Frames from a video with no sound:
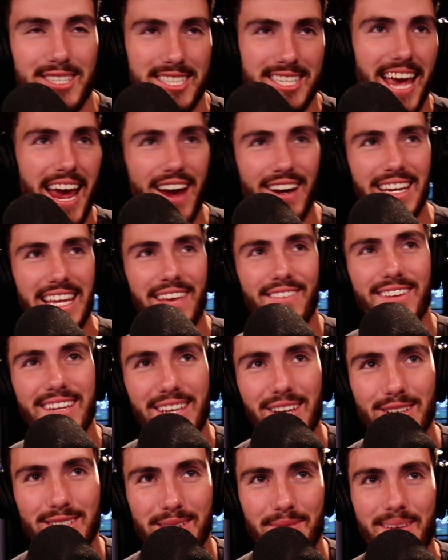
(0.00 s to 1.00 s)
too scared to even
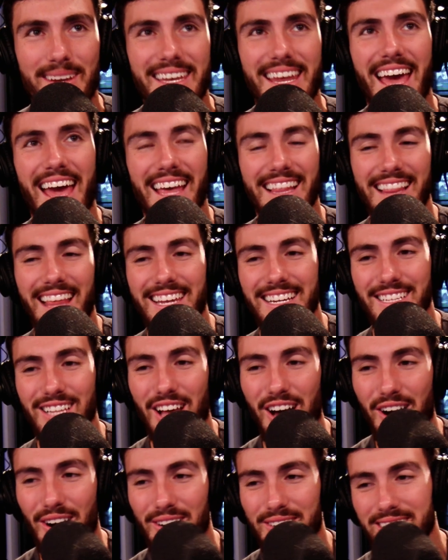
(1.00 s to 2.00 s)
use a bidet, let yeah.
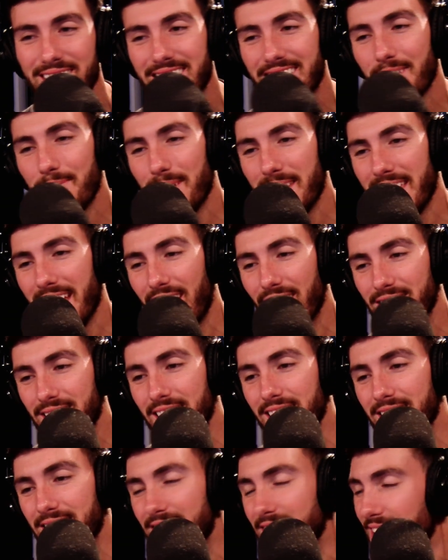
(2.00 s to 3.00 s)
alone somebody
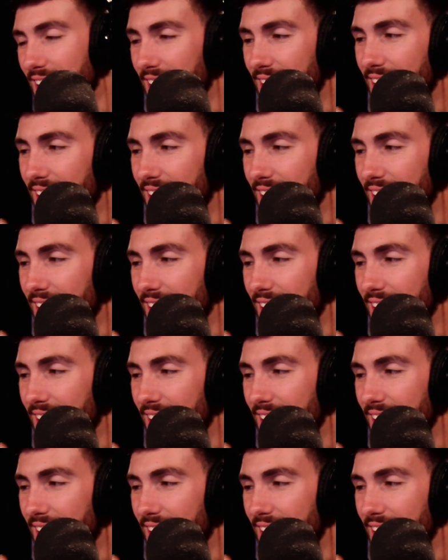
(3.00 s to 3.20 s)
else's.